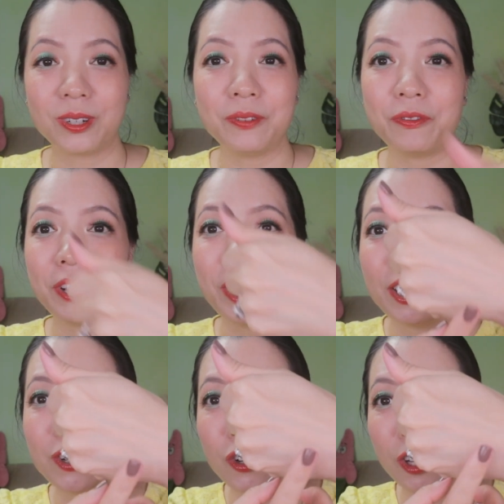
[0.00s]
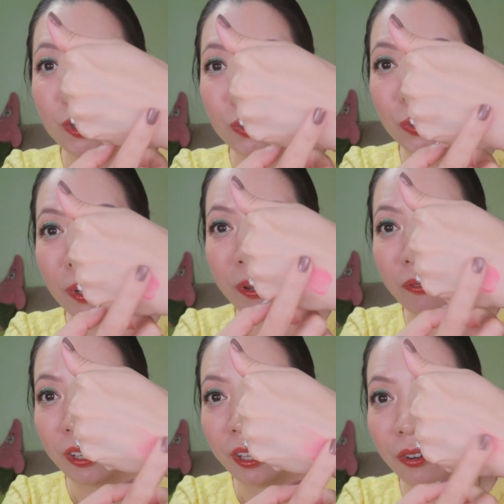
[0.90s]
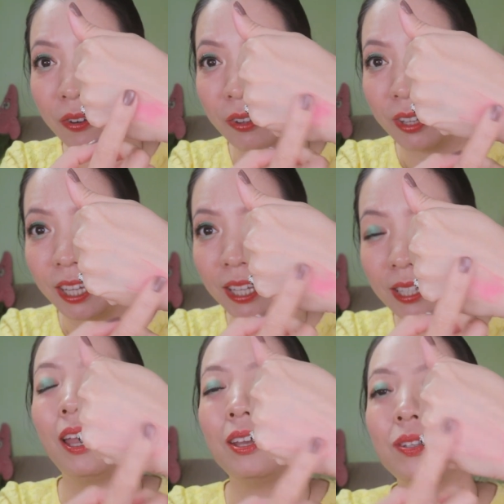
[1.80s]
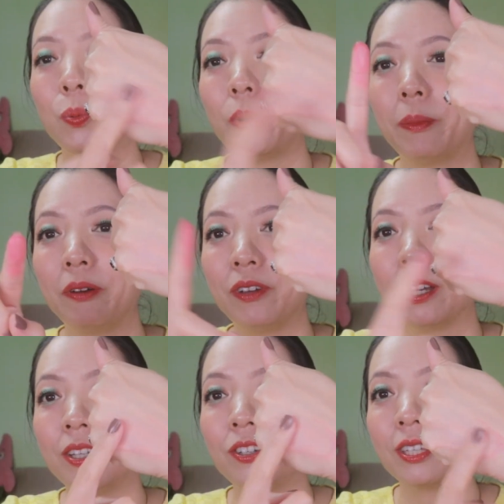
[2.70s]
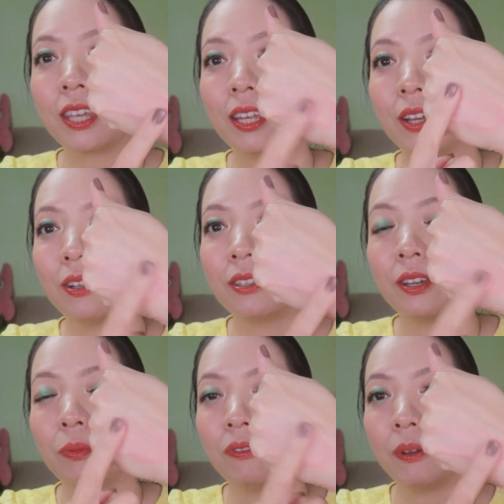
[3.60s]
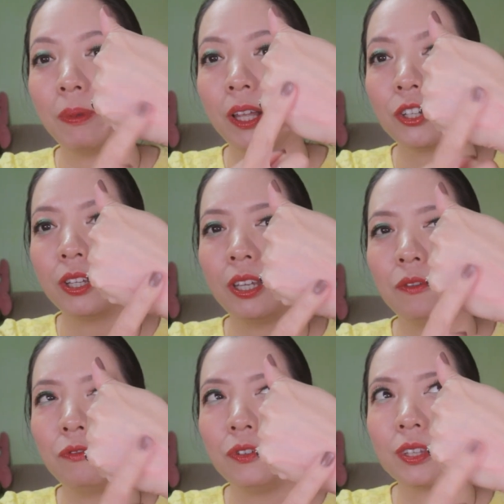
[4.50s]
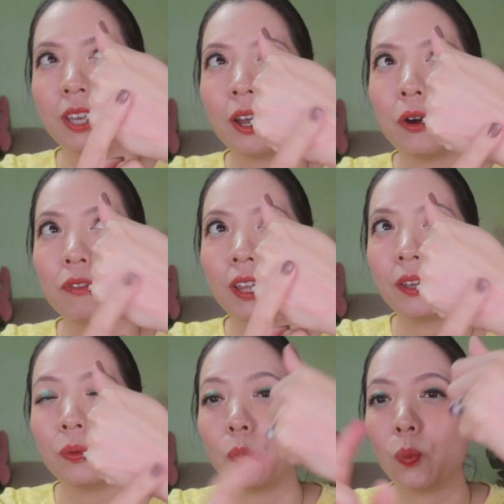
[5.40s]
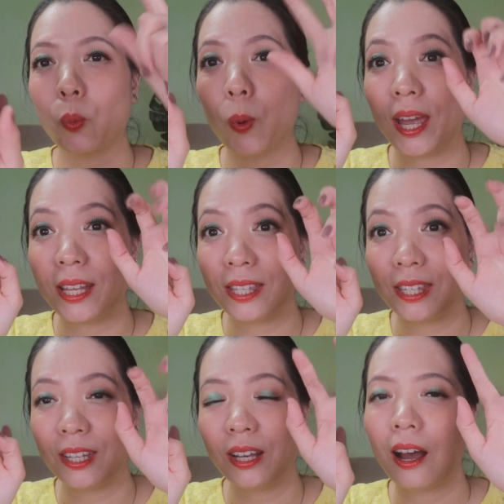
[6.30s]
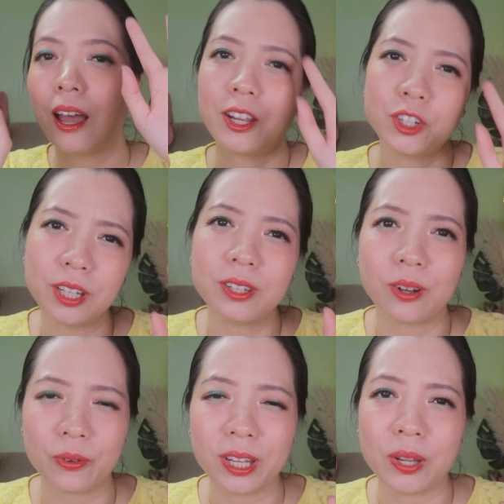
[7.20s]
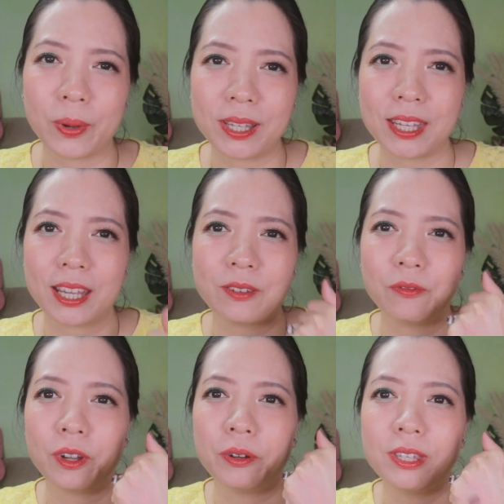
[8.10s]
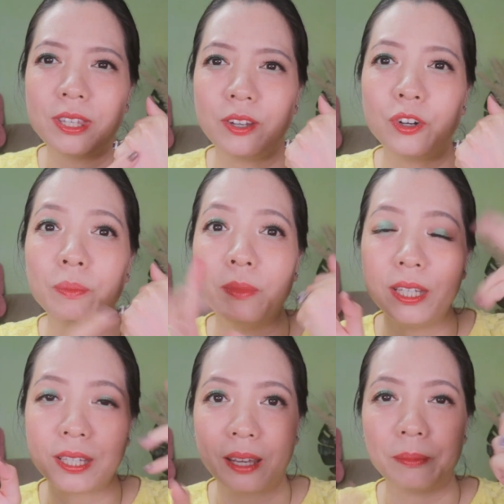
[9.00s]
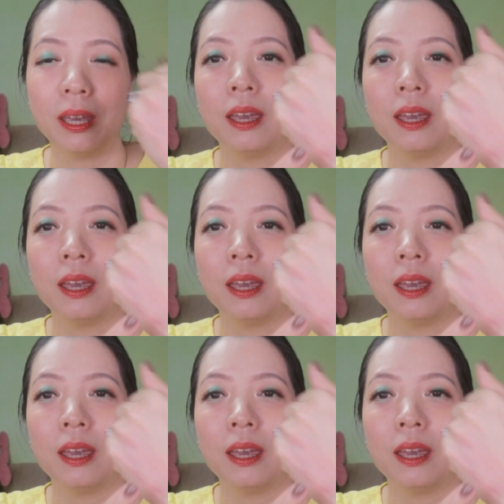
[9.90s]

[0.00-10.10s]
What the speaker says: really very enjoying to run my finger around it. And when my finger just get in contact with the blusher, it feels kind of like waxy. Actually not really waxy, as in very serum-y type.